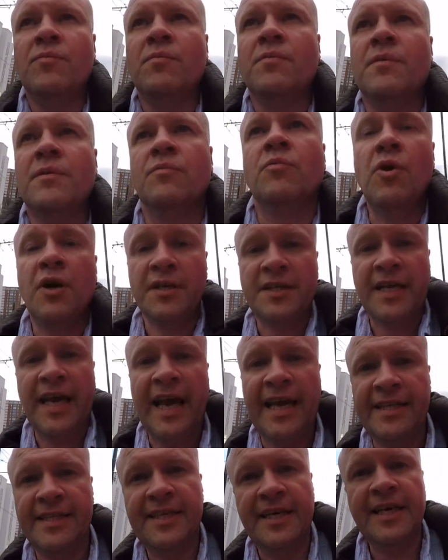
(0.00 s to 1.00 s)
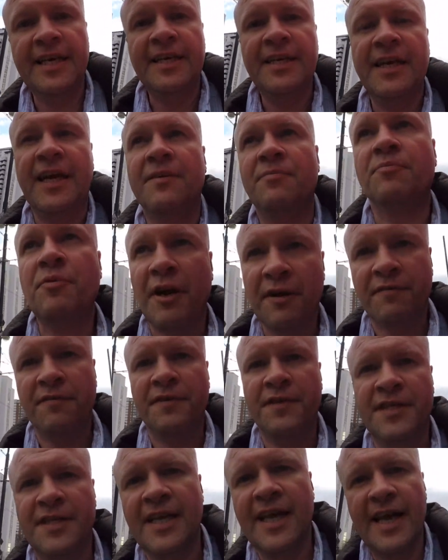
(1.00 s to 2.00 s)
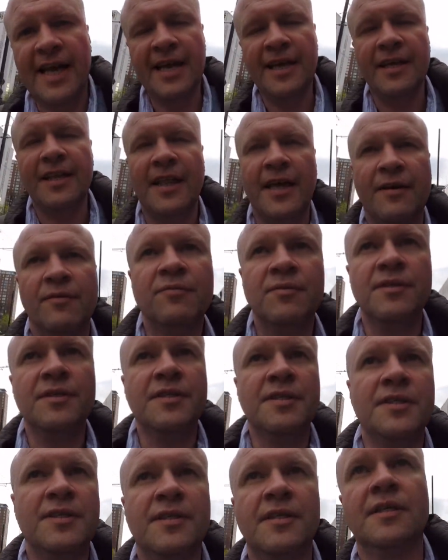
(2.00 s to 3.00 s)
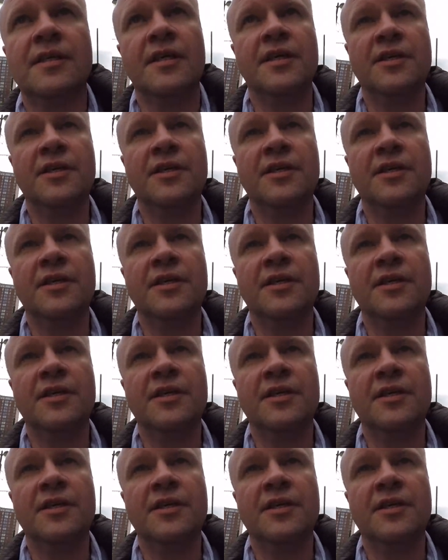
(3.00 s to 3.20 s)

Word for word: the Works canteen. I had breakfast there. That was uh,